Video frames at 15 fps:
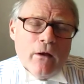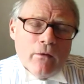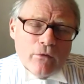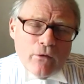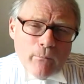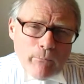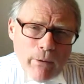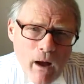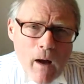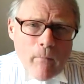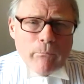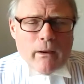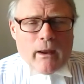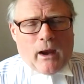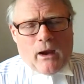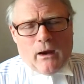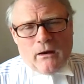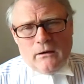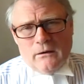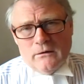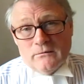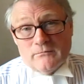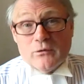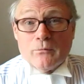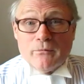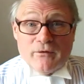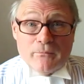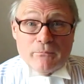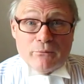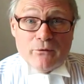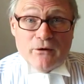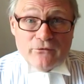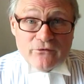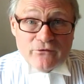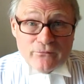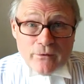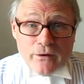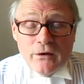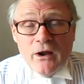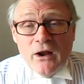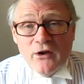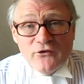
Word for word: the public, probably the press as well,